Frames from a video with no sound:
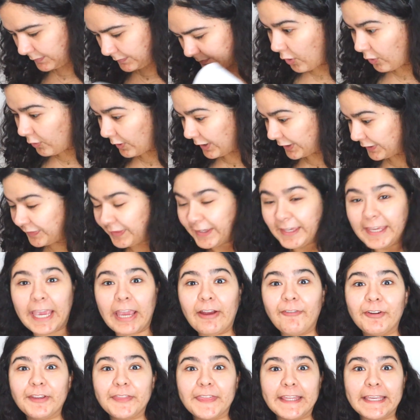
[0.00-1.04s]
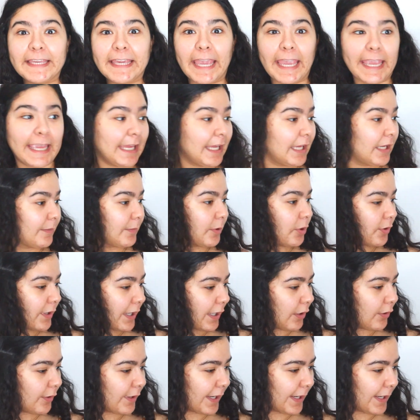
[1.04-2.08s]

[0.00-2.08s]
Oh, I think everything came. Okay.